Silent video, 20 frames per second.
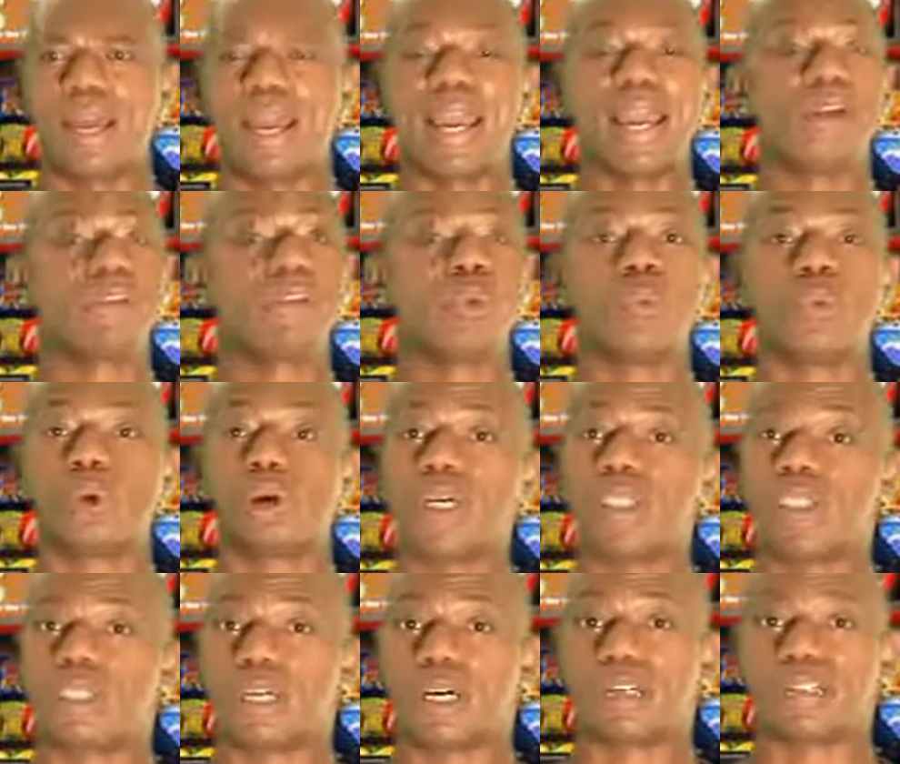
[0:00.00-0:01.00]

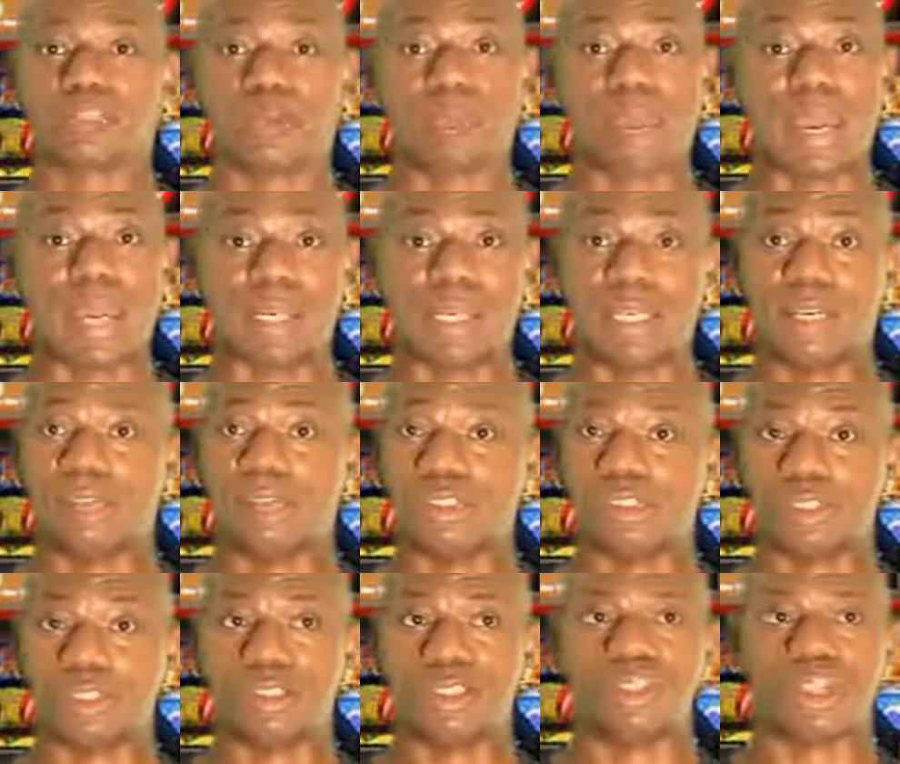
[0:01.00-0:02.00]
Everyone does a
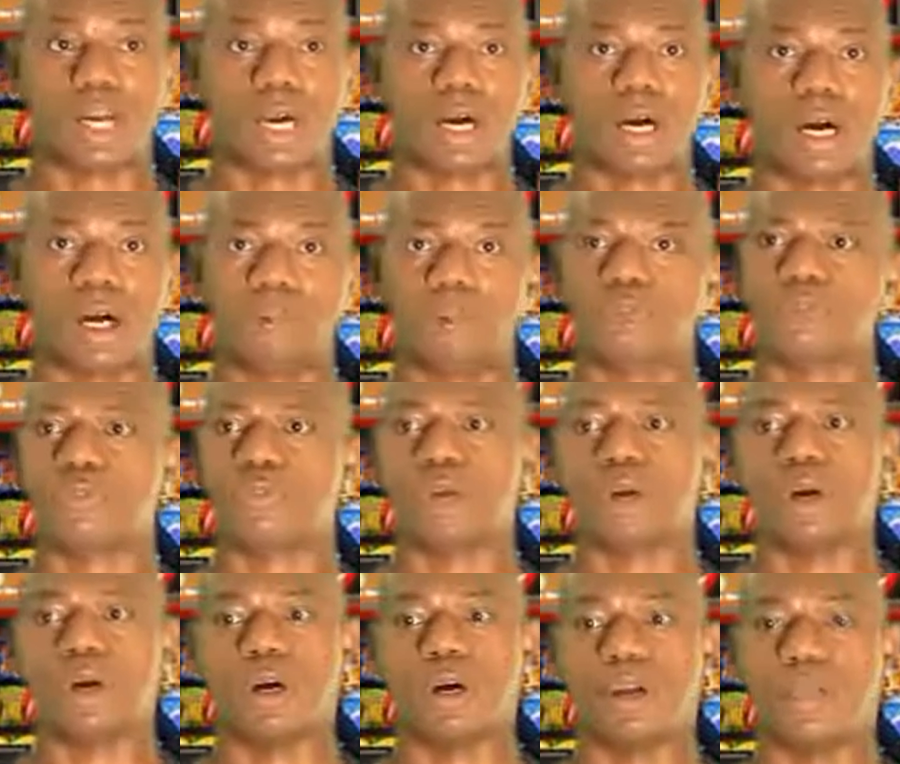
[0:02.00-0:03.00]
magnificent job,
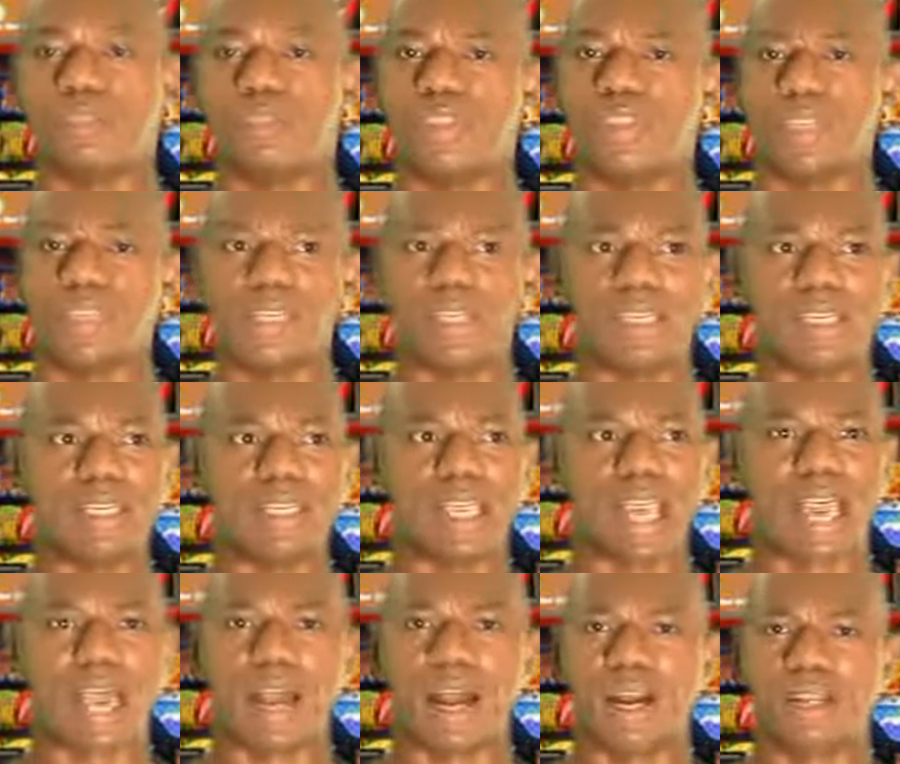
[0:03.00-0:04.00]
from the
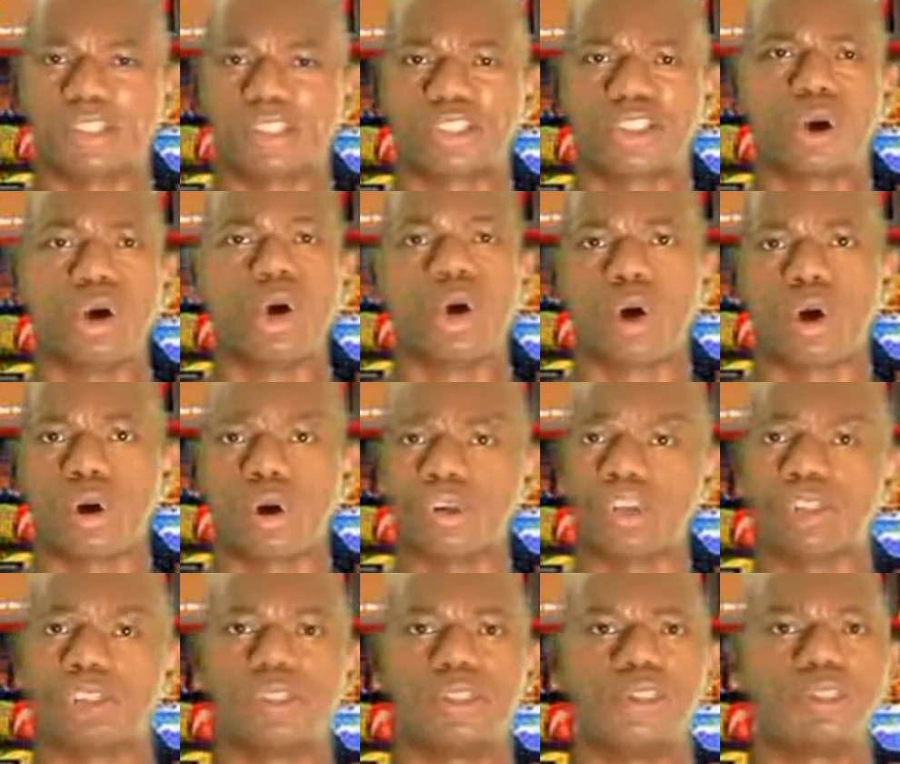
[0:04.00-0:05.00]

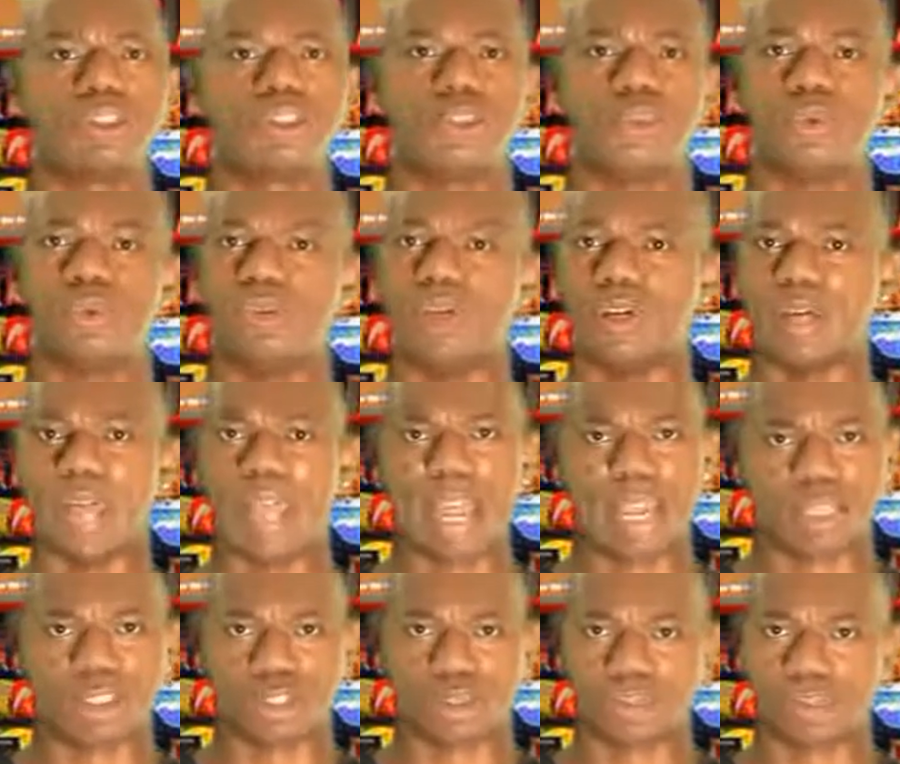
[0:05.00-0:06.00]
stars to the
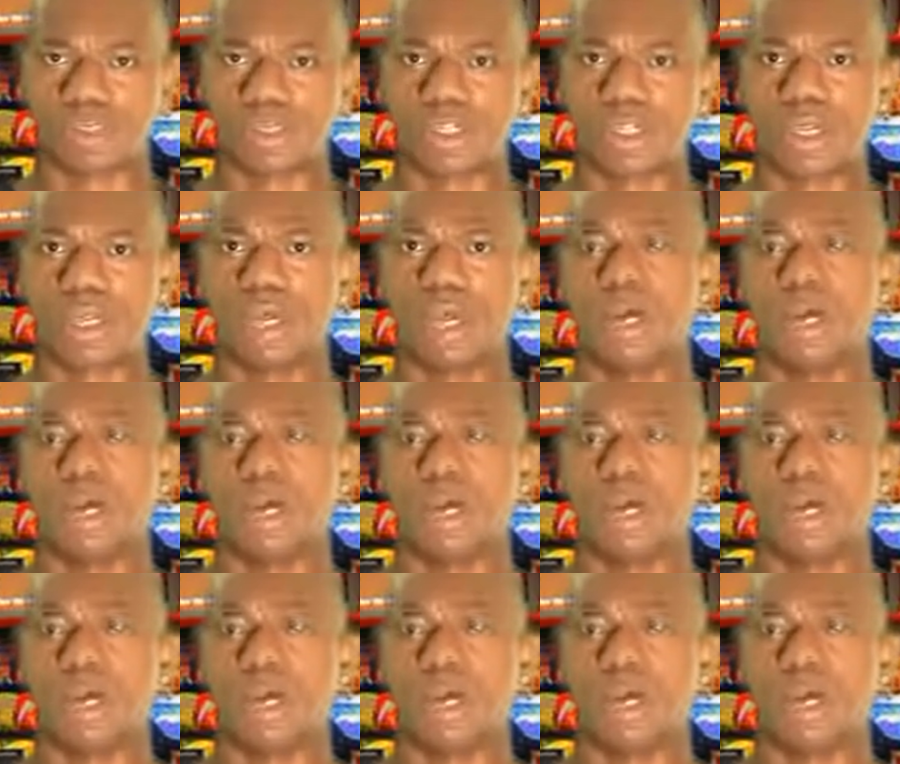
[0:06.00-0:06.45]
extras.